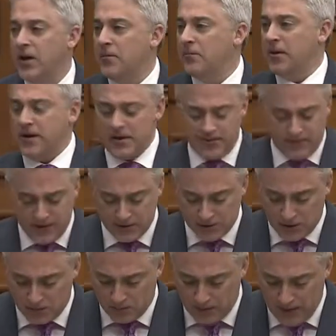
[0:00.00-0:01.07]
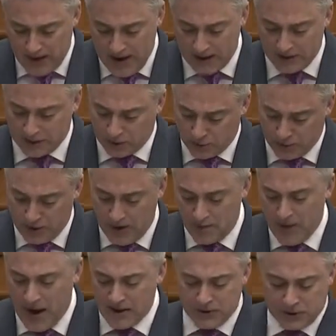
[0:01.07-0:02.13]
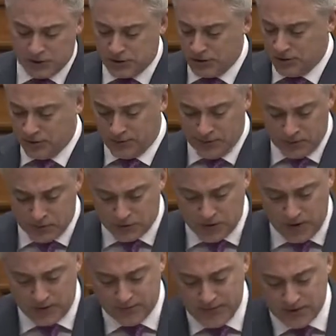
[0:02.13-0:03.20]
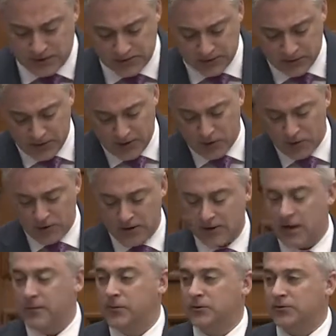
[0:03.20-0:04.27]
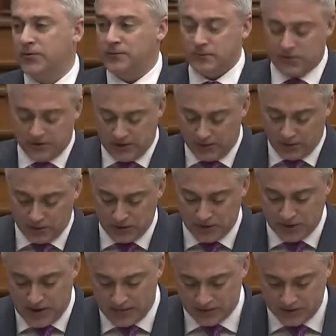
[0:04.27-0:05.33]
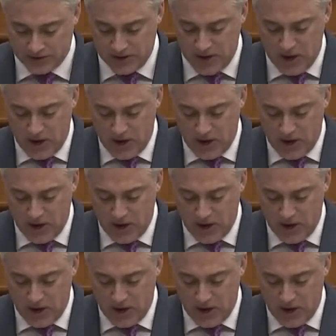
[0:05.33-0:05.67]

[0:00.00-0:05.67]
Many events are planned, including a magic show, food truck festival, and cooking demos from celebrity chefs.